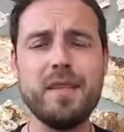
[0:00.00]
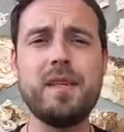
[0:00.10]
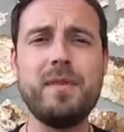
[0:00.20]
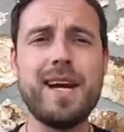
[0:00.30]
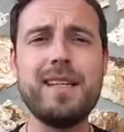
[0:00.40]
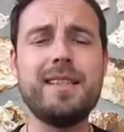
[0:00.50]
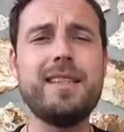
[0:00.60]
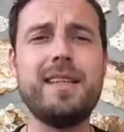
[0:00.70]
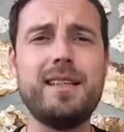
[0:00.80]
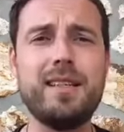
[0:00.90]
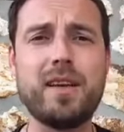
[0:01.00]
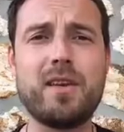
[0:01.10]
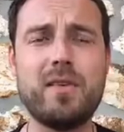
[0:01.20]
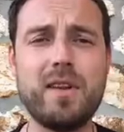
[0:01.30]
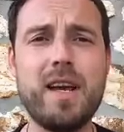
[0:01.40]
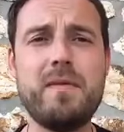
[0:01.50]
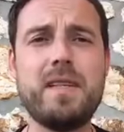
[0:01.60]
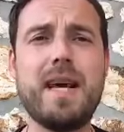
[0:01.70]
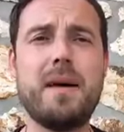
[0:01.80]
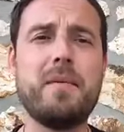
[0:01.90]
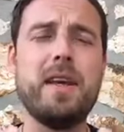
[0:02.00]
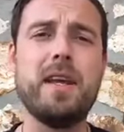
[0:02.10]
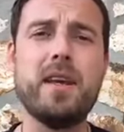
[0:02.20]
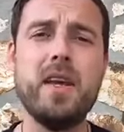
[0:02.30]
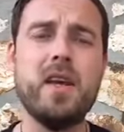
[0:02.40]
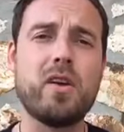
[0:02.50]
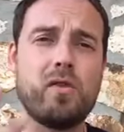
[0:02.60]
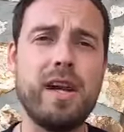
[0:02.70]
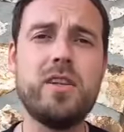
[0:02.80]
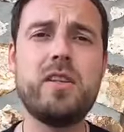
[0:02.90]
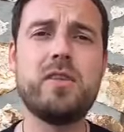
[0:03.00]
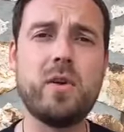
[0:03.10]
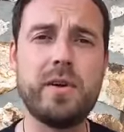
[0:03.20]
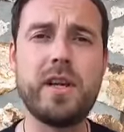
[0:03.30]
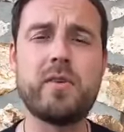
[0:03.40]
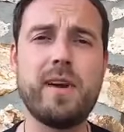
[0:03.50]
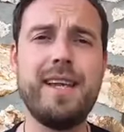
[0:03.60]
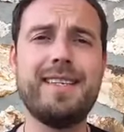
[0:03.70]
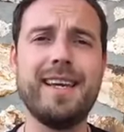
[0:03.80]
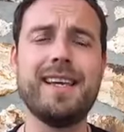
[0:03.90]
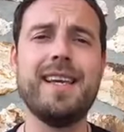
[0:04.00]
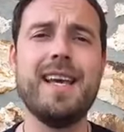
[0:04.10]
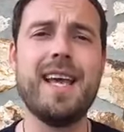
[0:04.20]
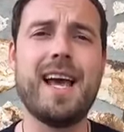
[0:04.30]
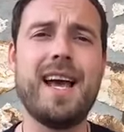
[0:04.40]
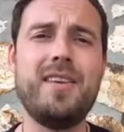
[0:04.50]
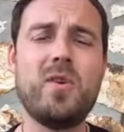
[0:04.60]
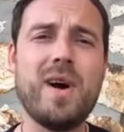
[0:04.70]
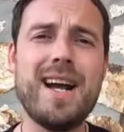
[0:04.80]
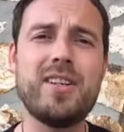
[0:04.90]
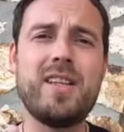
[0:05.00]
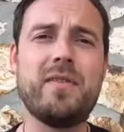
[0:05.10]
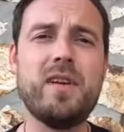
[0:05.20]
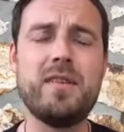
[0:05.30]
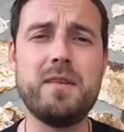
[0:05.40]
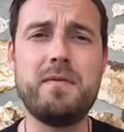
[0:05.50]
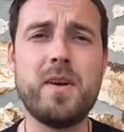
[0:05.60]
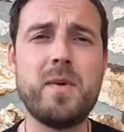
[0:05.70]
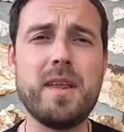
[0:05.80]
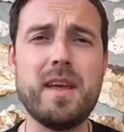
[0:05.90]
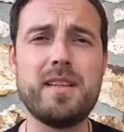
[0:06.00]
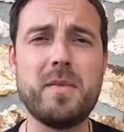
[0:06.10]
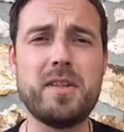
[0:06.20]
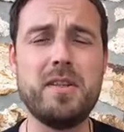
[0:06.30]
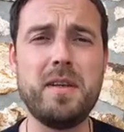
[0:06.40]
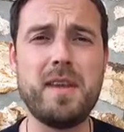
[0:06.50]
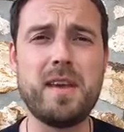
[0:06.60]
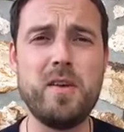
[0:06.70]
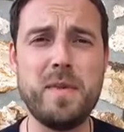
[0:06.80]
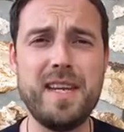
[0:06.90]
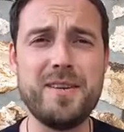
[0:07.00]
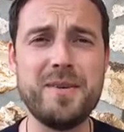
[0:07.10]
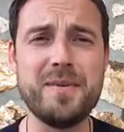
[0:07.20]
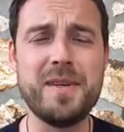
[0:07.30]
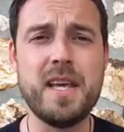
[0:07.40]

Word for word: the reality is that life is happening, creation is already creating and you don't actually have to interfere with it as much as you think you may do.